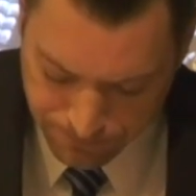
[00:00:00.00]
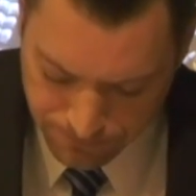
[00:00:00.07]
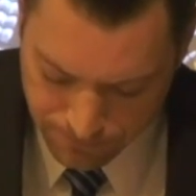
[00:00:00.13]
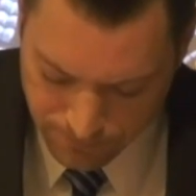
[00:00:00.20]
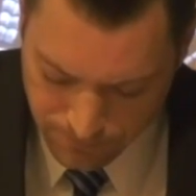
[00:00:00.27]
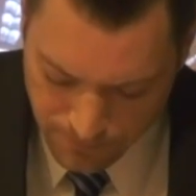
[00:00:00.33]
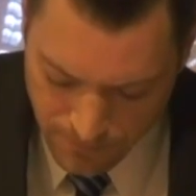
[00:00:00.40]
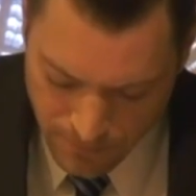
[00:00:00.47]

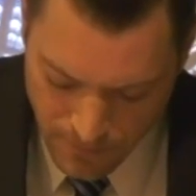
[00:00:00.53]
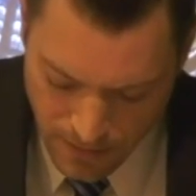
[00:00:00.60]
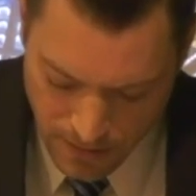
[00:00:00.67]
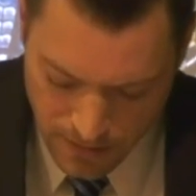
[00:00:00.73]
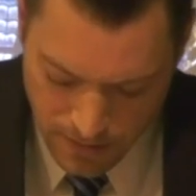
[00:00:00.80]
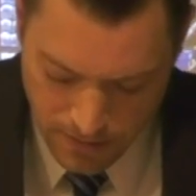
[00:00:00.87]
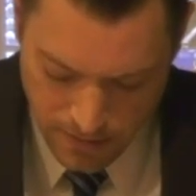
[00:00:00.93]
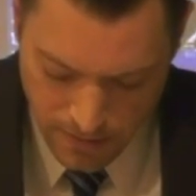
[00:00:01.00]

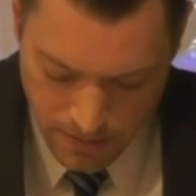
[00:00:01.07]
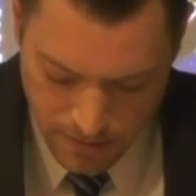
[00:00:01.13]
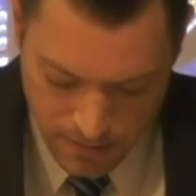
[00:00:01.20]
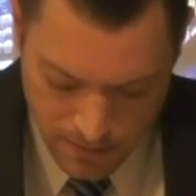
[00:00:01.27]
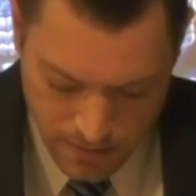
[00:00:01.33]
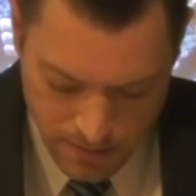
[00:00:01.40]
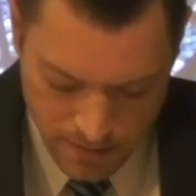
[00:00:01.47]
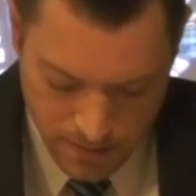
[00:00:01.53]

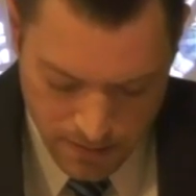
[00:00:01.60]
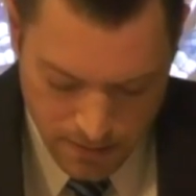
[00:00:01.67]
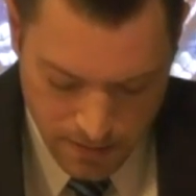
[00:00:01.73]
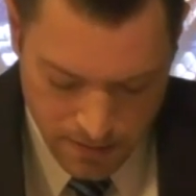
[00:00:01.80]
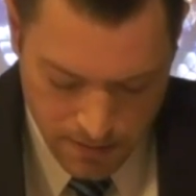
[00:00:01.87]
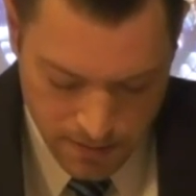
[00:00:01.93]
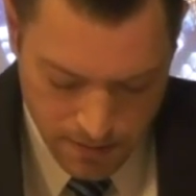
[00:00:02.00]
(no one is talking)